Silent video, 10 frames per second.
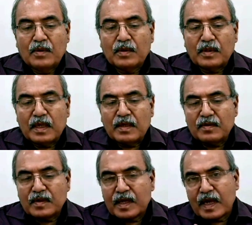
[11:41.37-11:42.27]
So
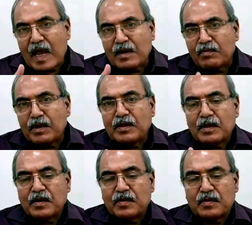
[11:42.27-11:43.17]
these can be
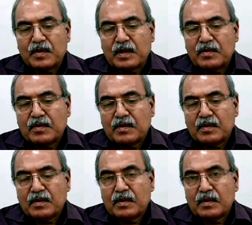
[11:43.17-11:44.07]
the
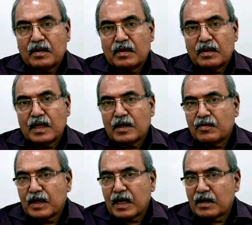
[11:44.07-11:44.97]
districts
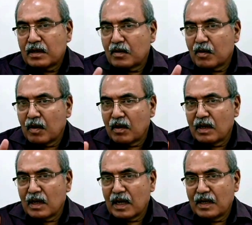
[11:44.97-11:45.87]
that we can
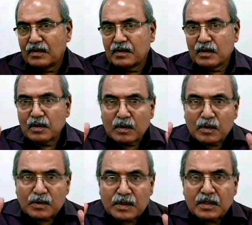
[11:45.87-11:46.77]
call as
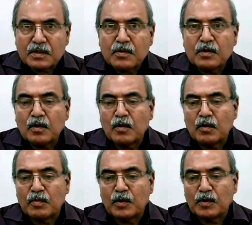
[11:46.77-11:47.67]
closest to the
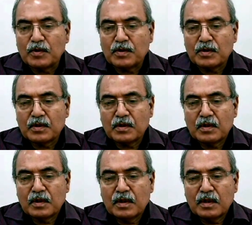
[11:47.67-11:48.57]
goalpost
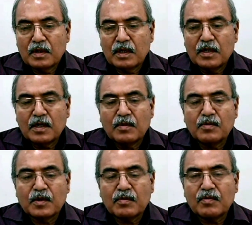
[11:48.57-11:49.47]
in
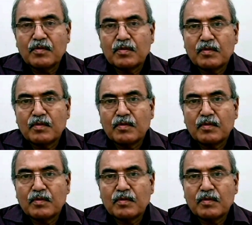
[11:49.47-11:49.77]
terms of